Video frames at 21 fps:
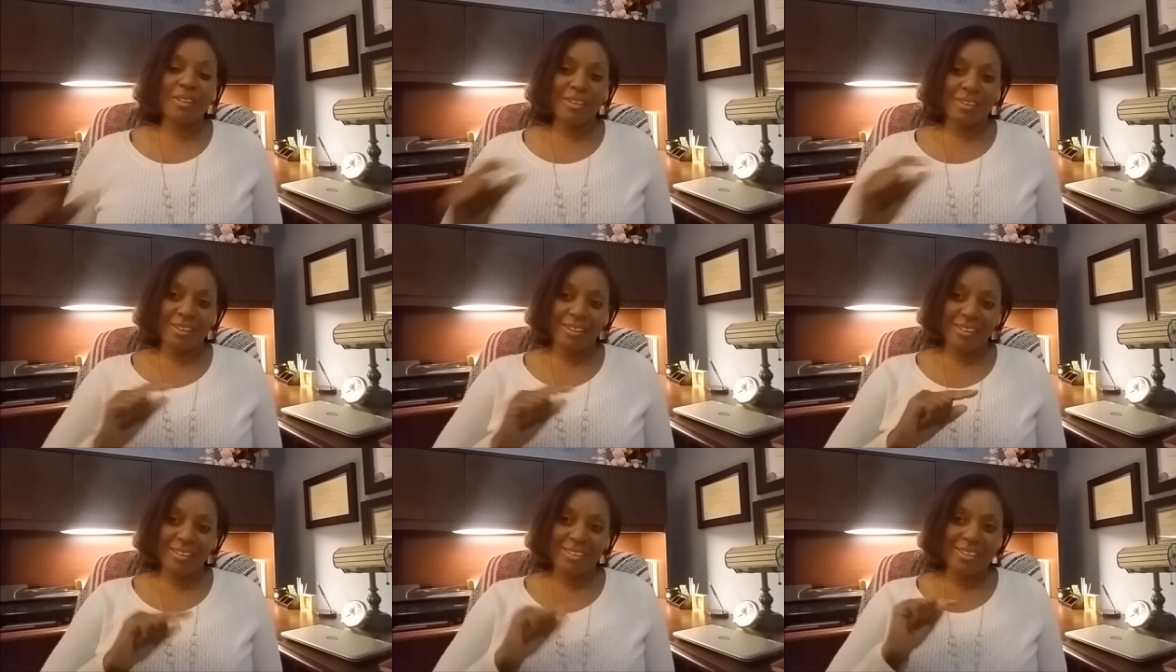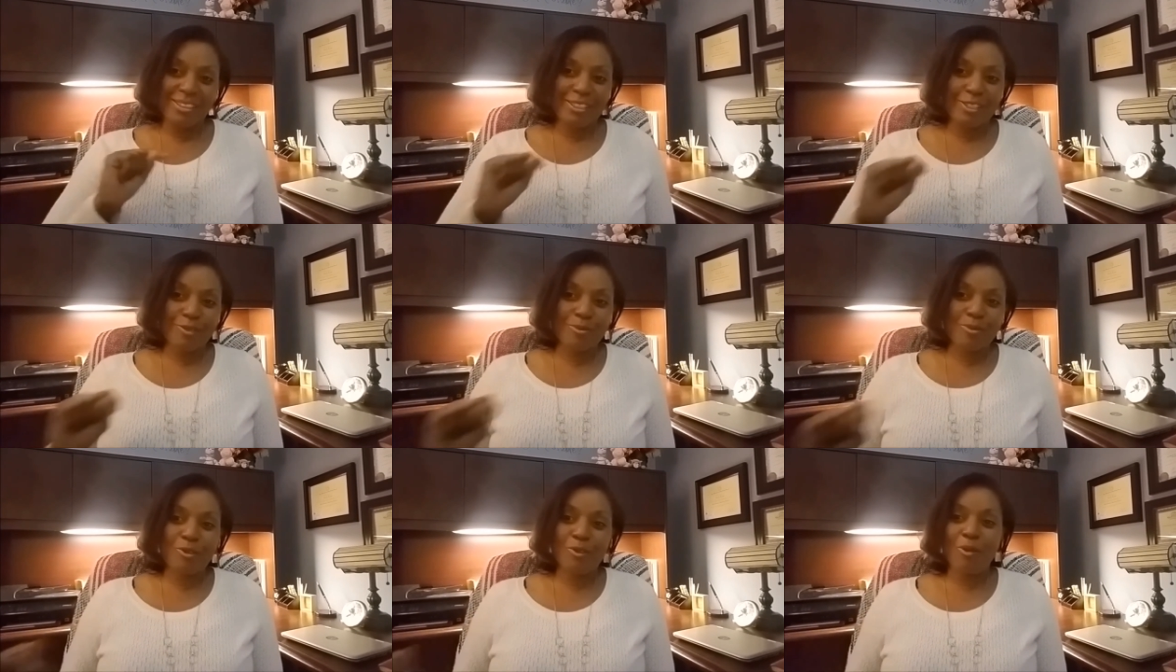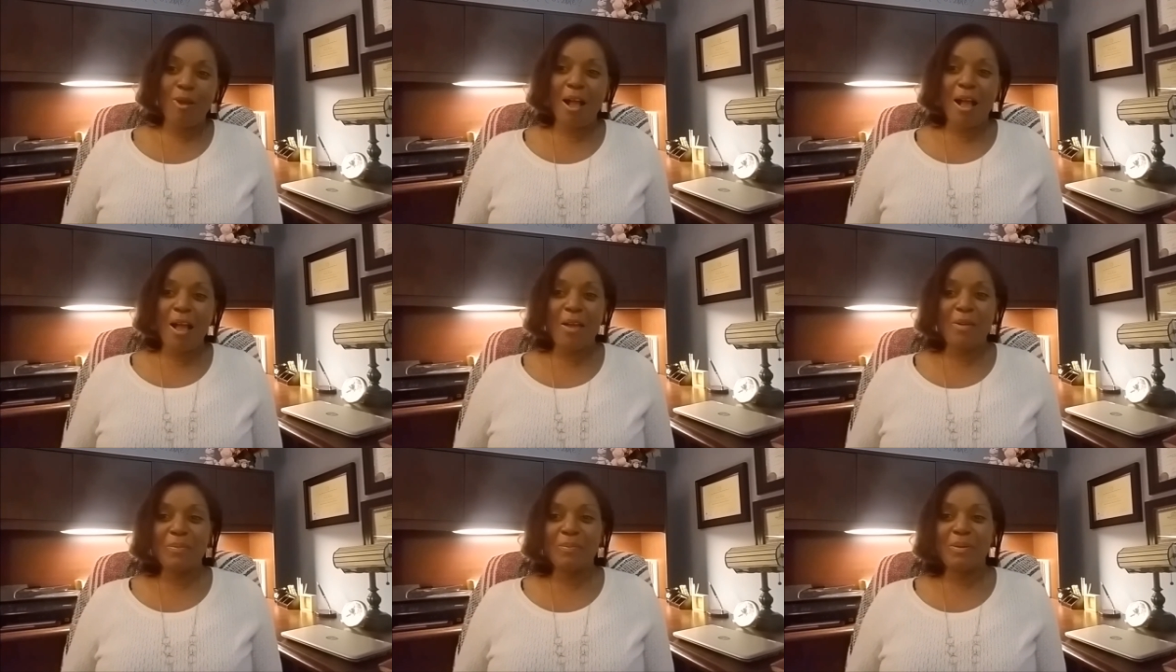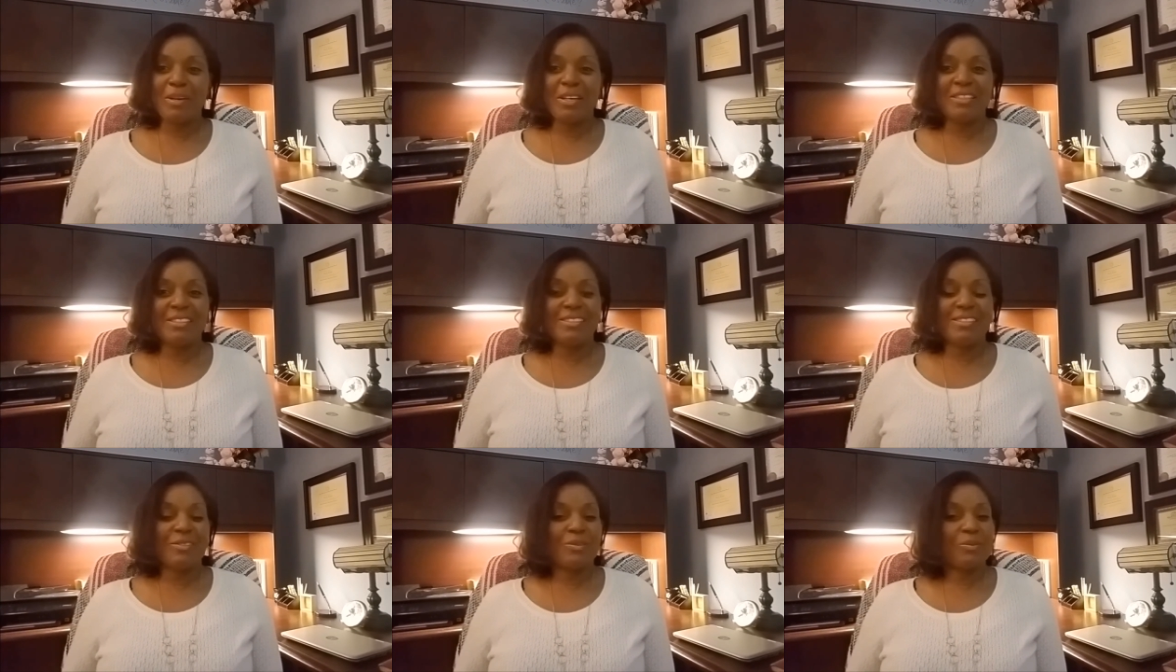hit the subscribe
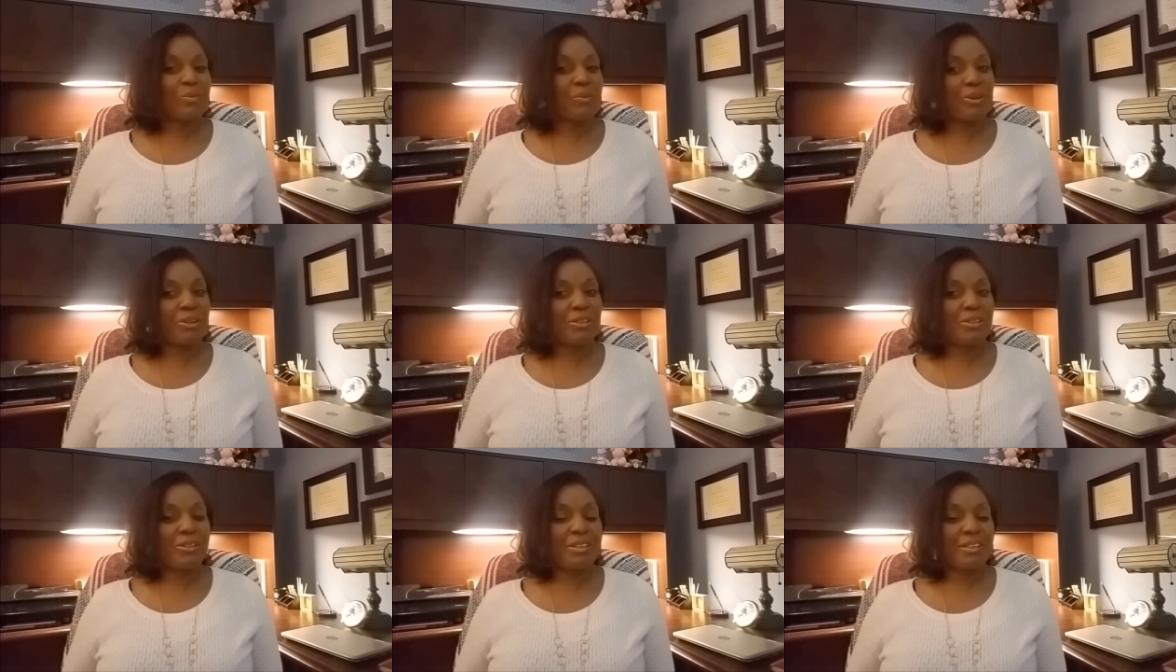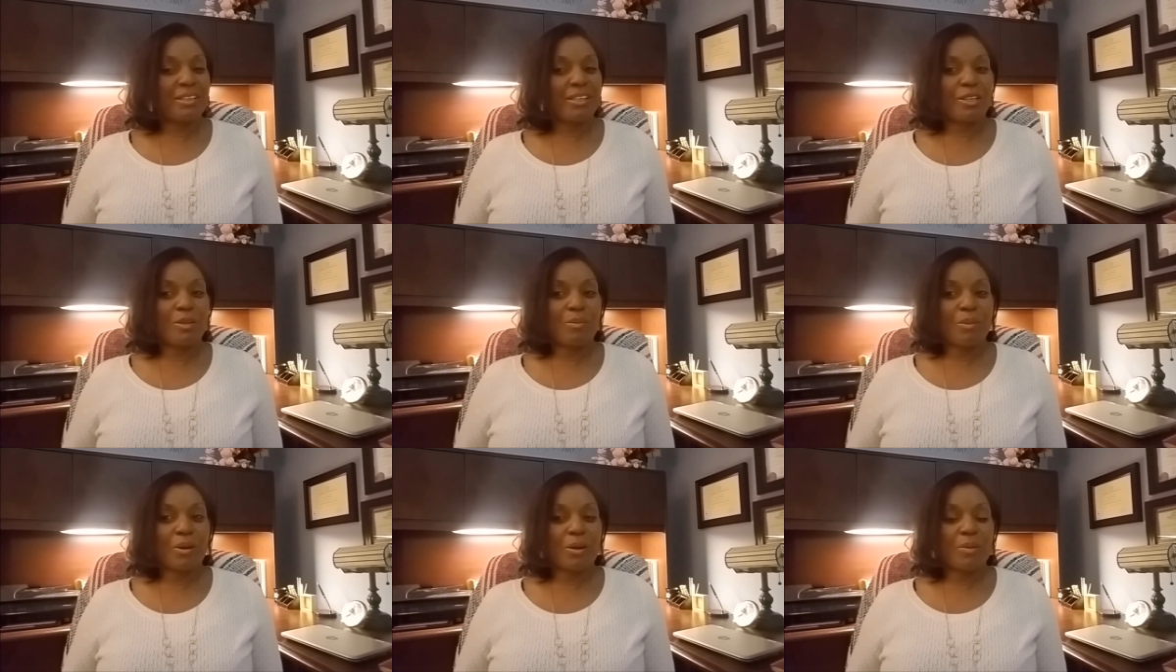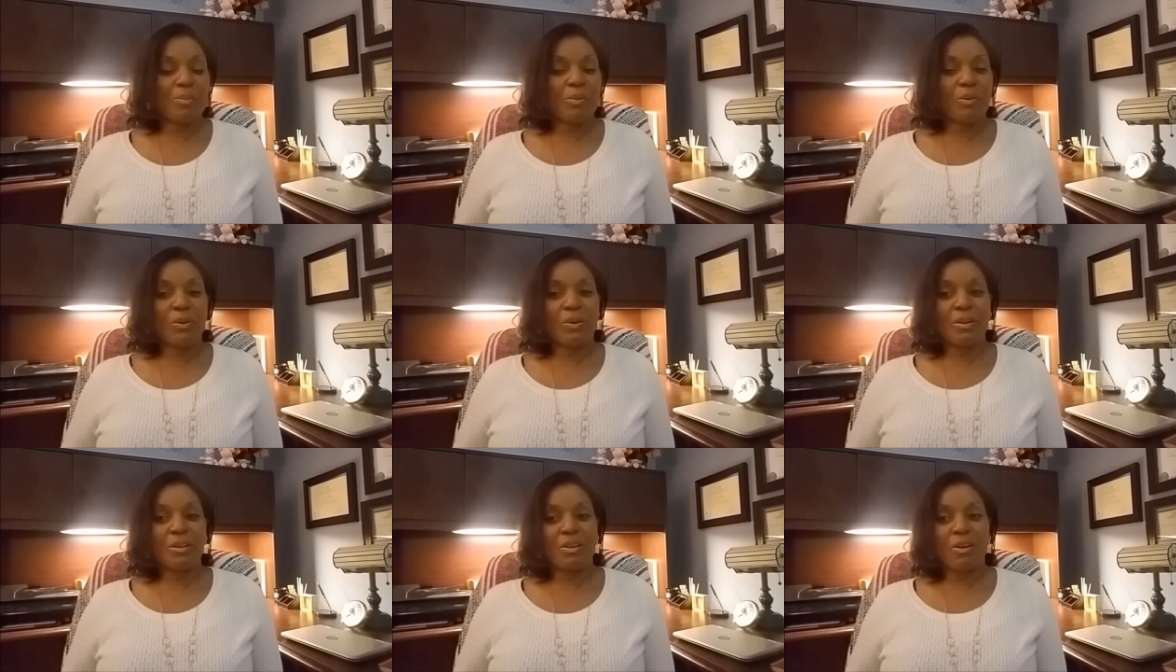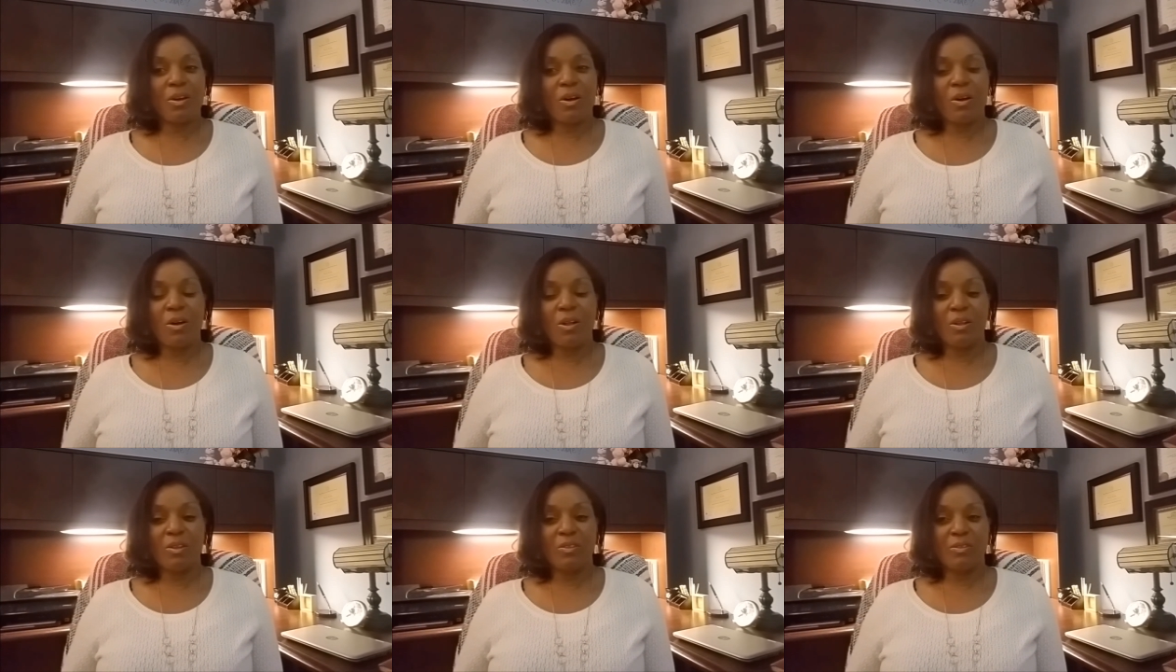button where you can keep up on
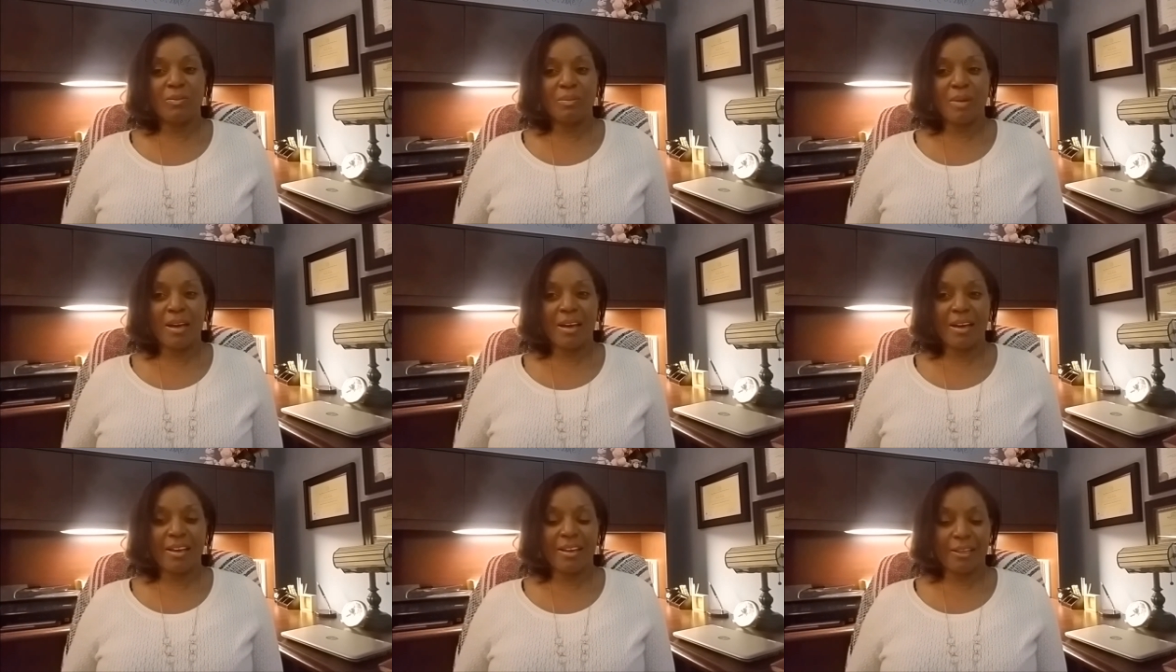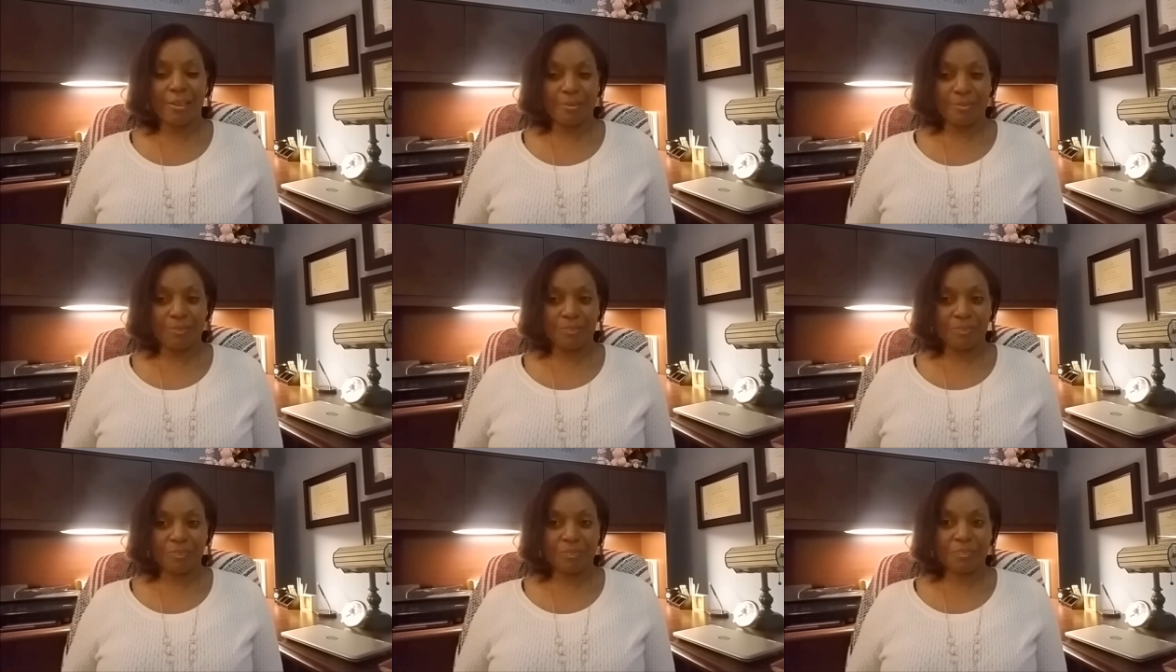all of my